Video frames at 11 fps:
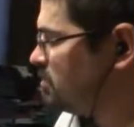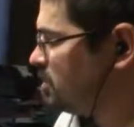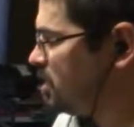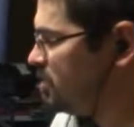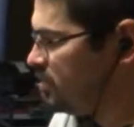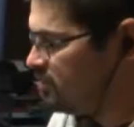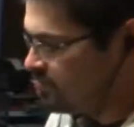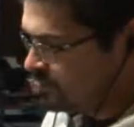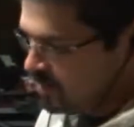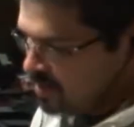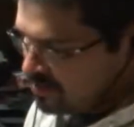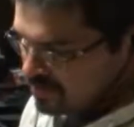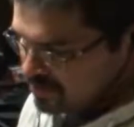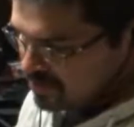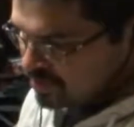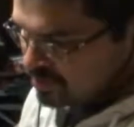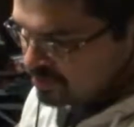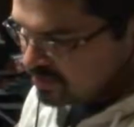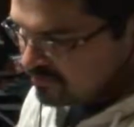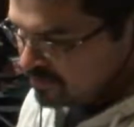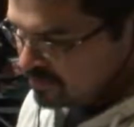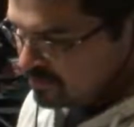I'm gonna check this air
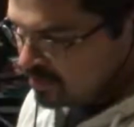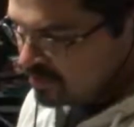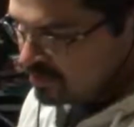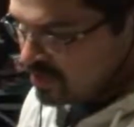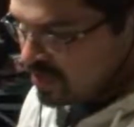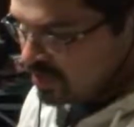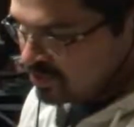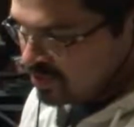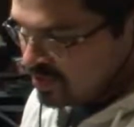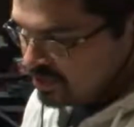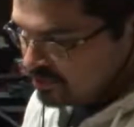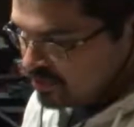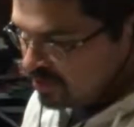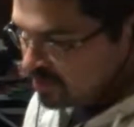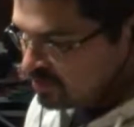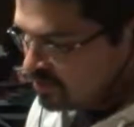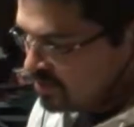filter, make sure it actually is what it is,